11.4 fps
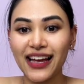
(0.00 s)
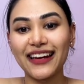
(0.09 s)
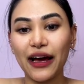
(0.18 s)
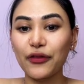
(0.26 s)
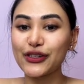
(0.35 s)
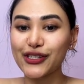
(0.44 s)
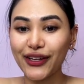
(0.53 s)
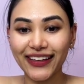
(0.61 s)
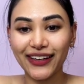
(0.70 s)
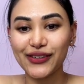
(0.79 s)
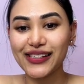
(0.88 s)
Now, there's
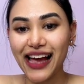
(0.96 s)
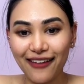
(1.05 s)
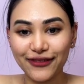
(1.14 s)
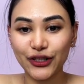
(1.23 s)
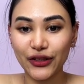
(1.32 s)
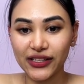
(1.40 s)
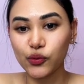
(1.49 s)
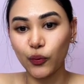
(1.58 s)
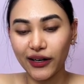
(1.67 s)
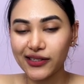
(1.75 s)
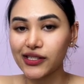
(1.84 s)
nothing else after this
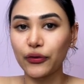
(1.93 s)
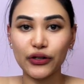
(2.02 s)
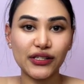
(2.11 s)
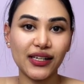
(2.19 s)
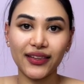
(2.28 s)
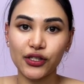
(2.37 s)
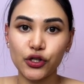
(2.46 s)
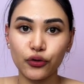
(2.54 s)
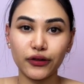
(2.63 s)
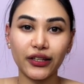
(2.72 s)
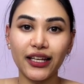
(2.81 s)
one, so there's nothing
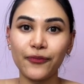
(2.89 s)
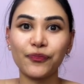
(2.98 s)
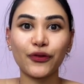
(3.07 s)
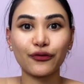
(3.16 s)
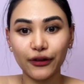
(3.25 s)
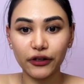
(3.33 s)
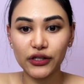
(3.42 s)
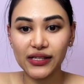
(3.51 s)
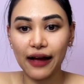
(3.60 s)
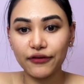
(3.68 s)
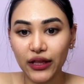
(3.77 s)
to really
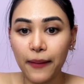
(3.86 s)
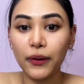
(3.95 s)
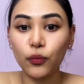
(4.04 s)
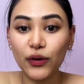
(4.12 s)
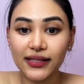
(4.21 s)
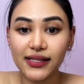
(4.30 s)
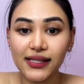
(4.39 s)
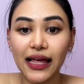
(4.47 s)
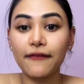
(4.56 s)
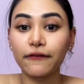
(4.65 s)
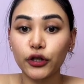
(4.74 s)
reverse after that, but we can see
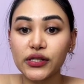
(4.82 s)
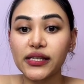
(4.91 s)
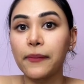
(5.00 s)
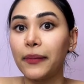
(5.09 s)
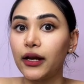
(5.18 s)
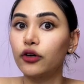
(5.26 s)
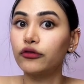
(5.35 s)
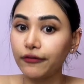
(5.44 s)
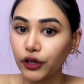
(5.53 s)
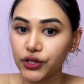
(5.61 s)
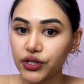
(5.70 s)
that first set bit
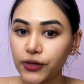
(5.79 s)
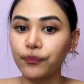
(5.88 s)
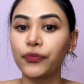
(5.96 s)
reversed.